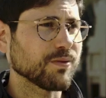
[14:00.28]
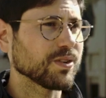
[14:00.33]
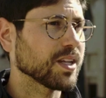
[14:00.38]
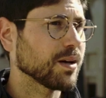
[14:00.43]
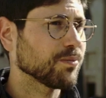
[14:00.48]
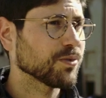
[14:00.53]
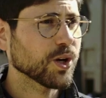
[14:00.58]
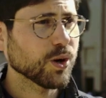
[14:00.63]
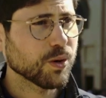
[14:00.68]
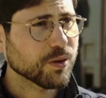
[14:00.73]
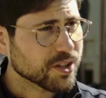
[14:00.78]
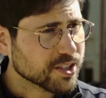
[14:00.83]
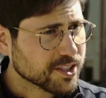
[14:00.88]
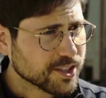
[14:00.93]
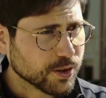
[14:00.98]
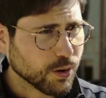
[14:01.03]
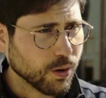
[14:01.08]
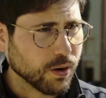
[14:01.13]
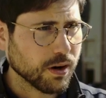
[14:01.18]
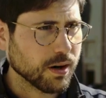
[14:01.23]
every time you go to the
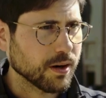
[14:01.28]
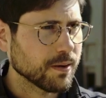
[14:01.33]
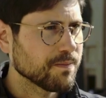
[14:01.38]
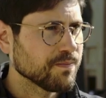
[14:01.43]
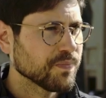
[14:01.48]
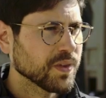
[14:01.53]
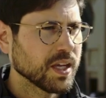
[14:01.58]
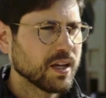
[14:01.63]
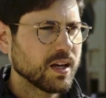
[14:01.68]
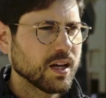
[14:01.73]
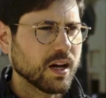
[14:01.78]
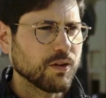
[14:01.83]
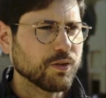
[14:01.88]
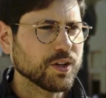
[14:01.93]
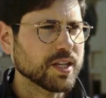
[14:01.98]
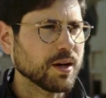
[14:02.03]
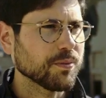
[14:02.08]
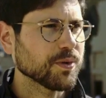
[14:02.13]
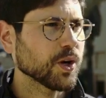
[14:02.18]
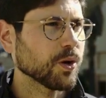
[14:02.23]
store,
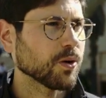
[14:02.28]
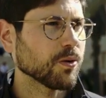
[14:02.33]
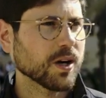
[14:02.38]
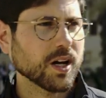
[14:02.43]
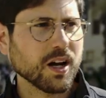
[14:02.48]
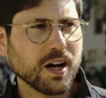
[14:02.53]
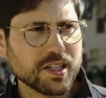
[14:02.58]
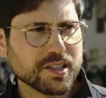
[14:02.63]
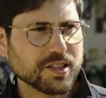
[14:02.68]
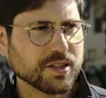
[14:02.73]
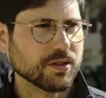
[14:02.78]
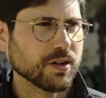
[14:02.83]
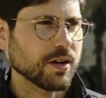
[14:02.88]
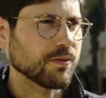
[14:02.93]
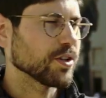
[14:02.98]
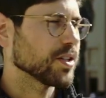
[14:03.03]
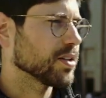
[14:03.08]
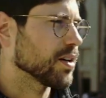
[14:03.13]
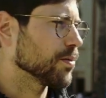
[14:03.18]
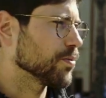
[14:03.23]
every time you go to a concert,
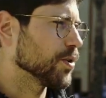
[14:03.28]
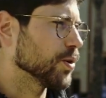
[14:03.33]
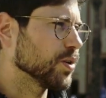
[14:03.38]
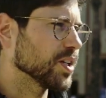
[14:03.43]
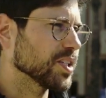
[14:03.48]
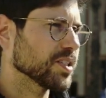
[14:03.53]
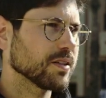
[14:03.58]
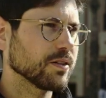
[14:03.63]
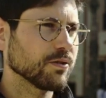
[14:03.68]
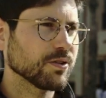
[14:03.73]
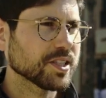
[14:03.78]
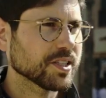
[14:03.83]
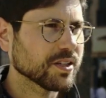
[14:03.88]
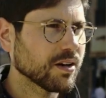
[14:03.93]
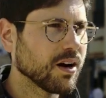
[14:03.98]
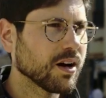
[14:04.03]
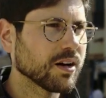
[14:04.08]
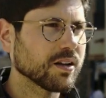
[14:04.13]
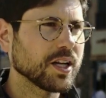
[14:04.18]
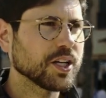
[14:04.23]
every time you listen to a
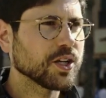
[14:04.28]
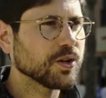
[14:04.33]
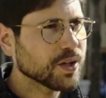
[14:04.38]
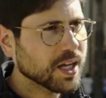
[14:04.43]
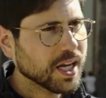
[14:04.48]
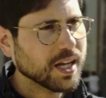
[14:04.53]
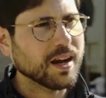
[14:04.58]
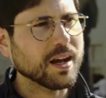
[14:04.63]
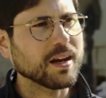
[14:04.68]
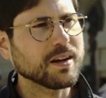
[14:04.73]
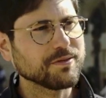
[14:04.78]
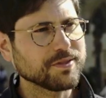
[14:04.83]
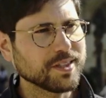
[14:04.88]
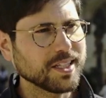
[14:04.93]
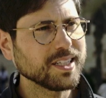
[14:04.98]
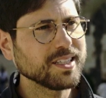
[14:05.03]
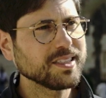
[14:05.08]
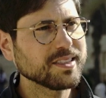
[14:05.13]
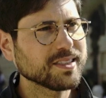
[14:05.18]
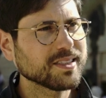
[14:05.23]
song, like you get
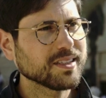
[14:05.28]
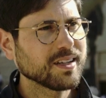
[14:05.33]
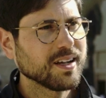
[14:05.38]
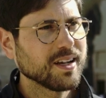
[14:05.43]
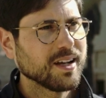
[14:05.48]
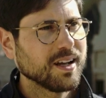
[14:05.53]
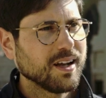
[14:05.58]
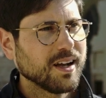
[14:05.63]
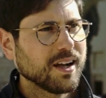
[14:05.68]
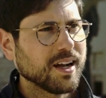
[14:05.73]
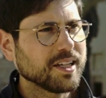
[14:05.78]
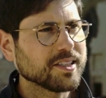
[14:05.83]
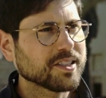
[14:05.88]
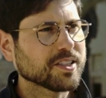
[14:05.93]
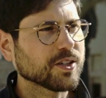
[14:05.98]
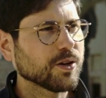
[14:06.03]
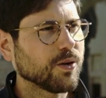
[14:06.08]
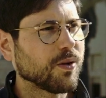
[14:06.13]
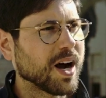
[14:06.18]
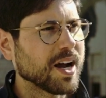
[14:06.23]
NFTs. And
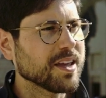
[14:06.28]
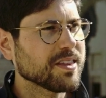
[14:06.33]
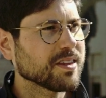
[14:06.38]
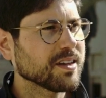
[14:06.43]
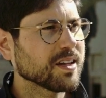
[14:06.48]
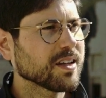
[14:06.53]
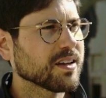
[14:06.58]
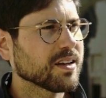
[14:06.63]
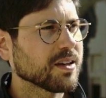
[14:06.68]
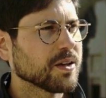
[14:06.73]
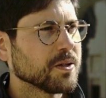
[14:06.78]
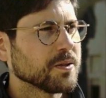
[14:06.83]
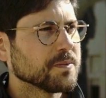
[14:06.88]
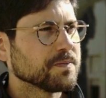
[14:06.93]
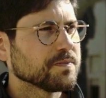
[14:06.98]
so I think